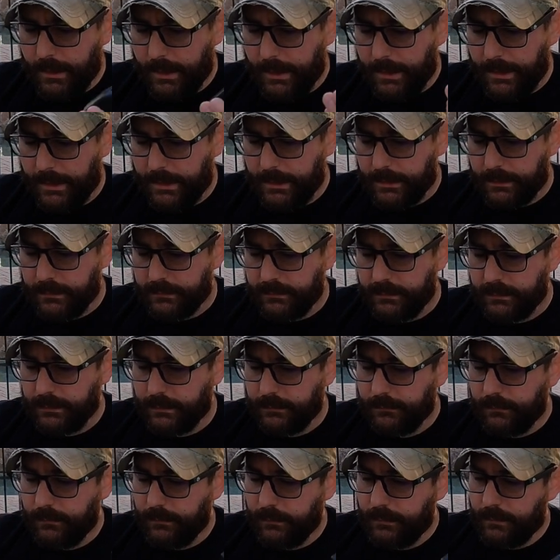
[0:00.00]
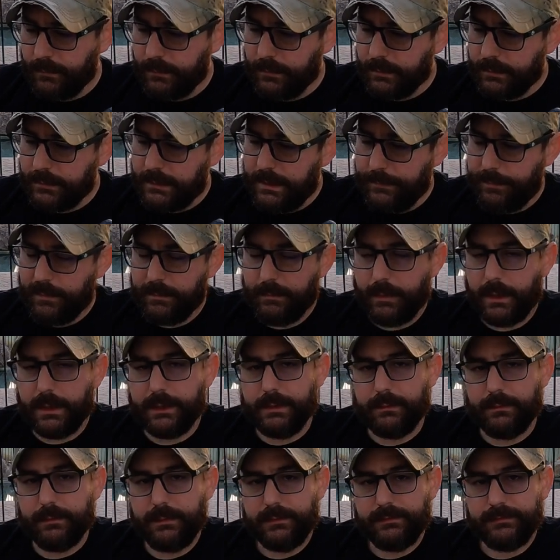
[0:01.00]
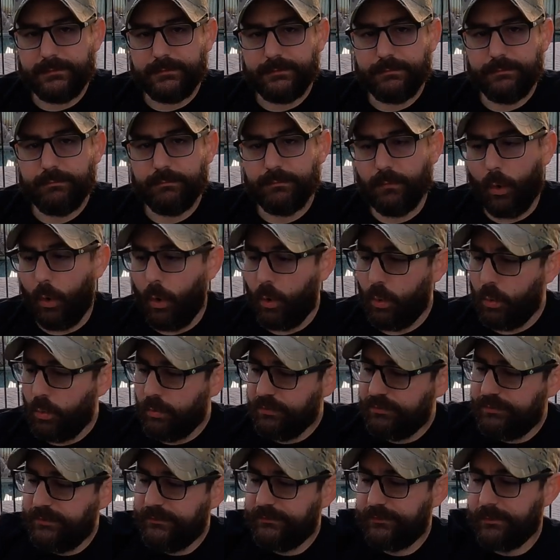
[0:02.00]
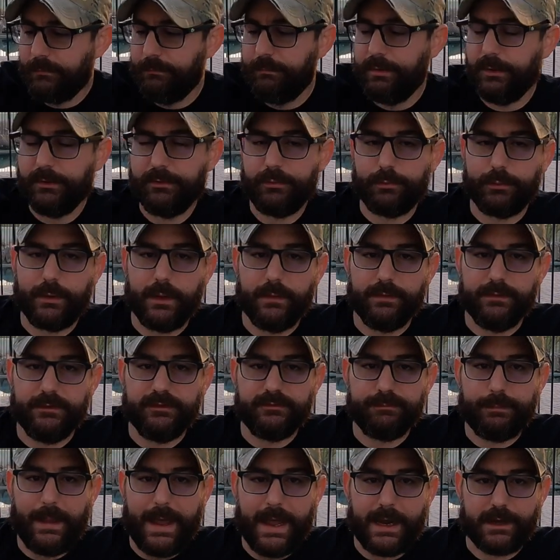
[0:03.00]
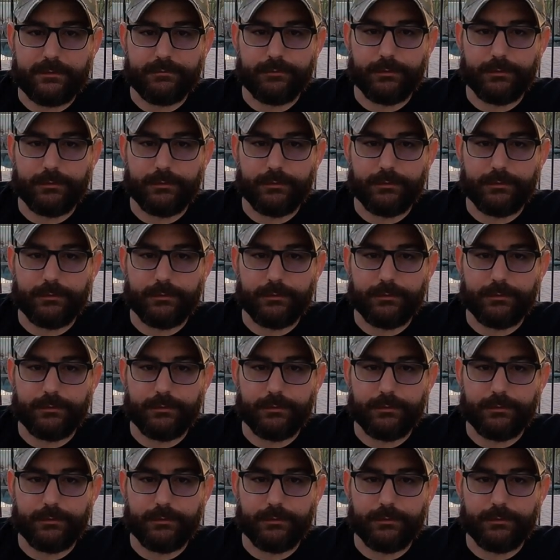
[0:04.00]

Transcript: And keep in mind, this whole system built around this pack